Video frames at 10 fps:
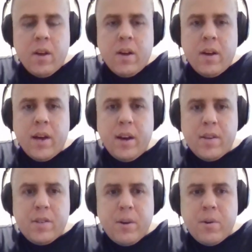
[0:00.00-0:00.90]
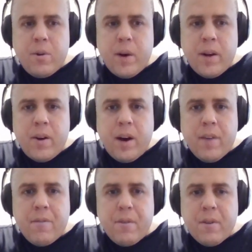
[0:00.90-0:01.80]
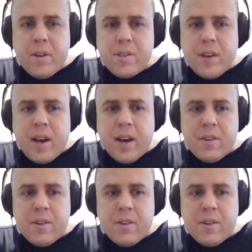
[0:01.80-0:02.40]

Yeah, so quite a life for this guy.